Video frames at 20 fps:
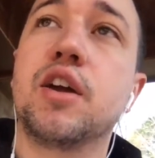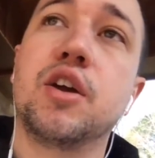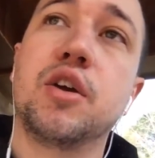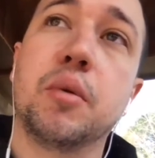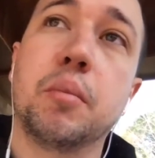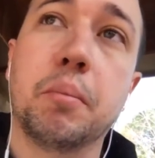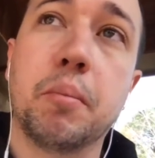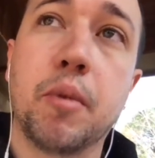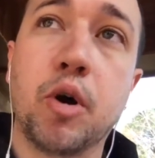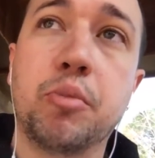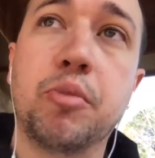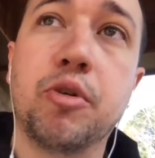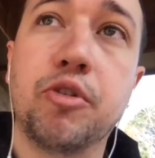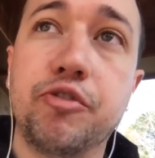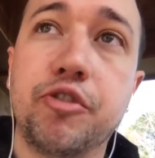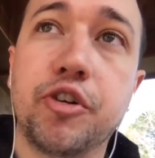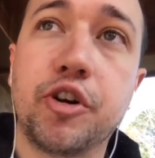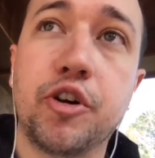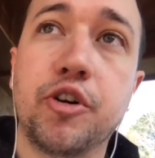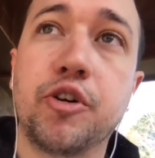mobile
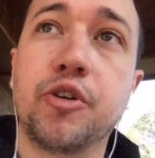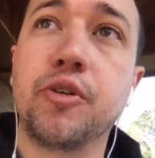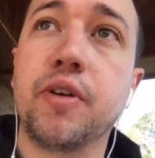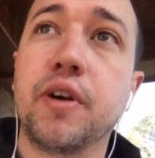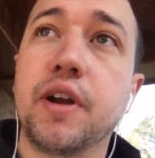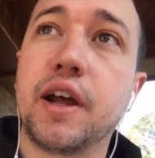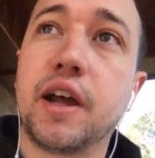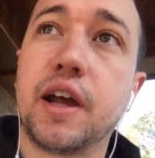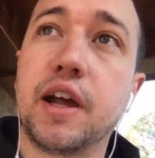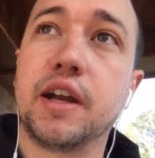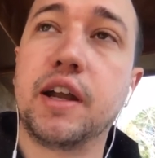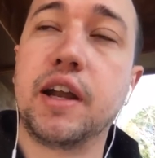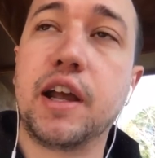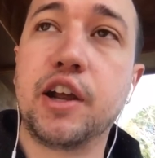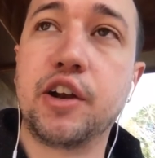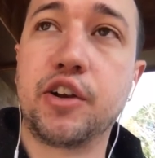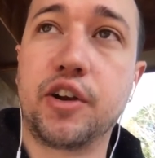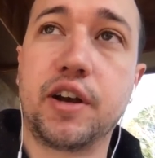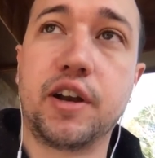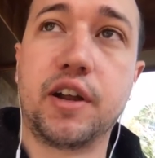phone and an
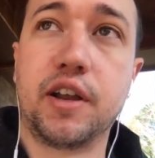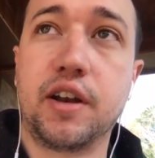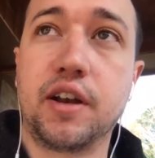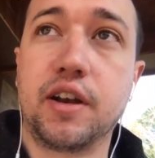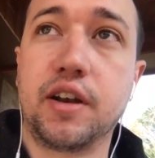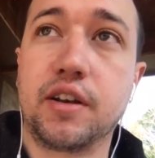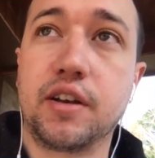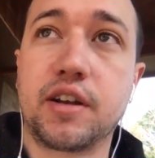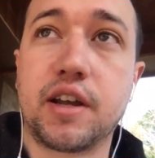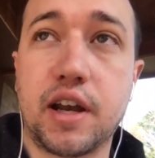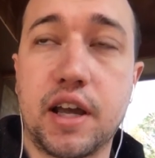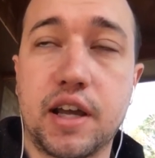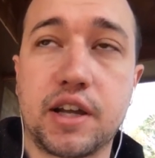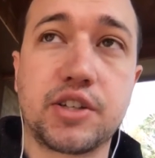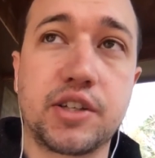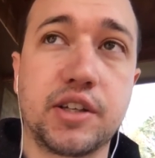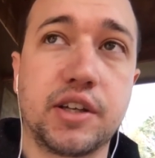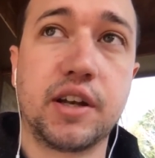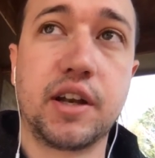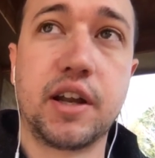internet
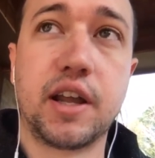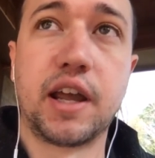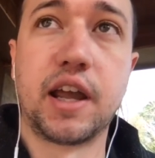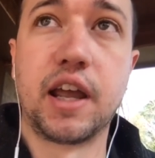connection,